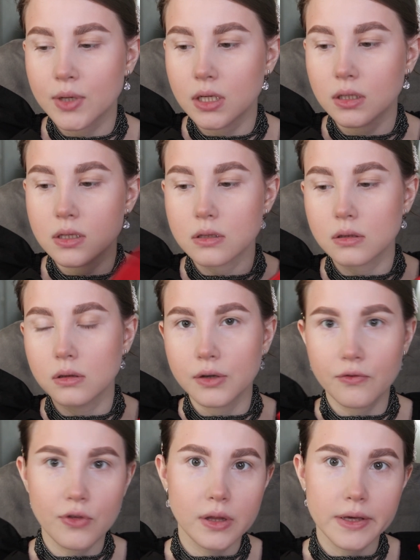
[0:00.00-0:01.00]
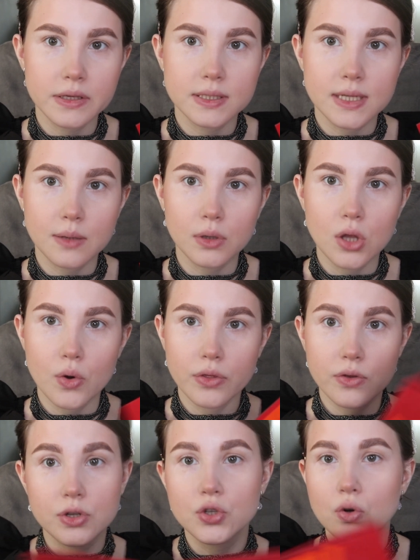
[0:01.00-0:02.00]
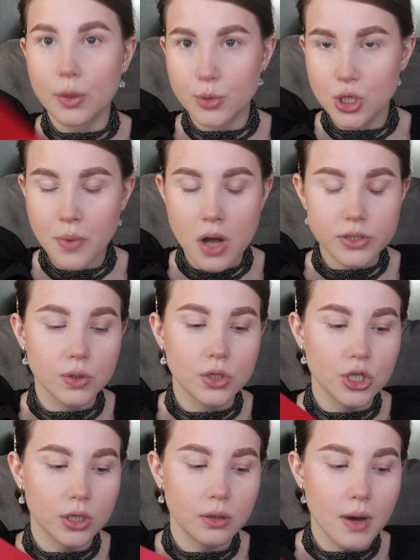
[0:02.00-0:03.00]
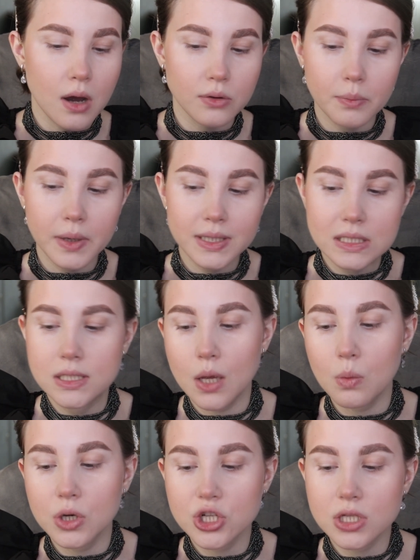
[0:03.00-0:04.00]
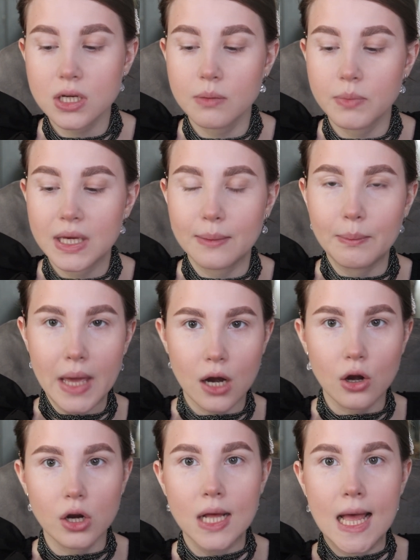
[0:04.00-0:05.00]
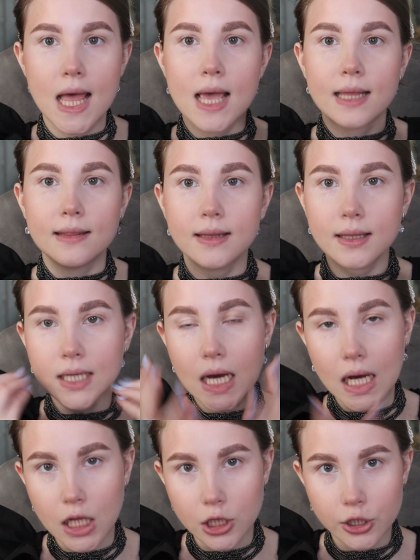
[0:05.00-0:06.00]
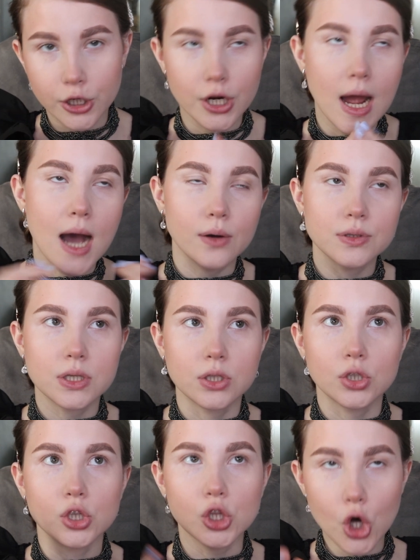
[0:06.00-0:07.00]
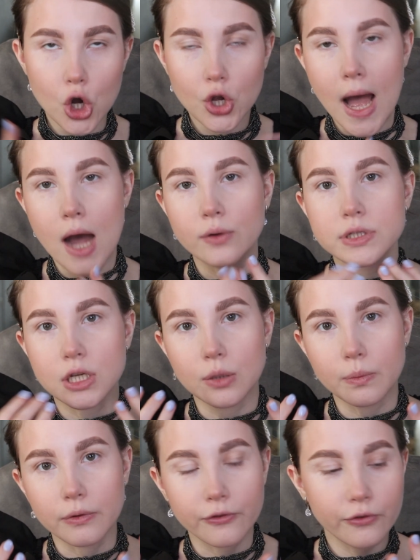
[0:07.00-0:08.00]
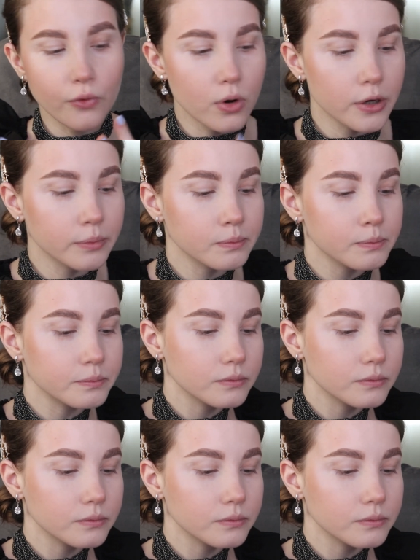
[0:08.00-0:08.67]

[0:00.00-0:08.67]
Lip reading: gonna leave the links down below in the description box. You can check them out, but today we're just gonna be comparing the color, how it's gonna look, how it's gonna perform.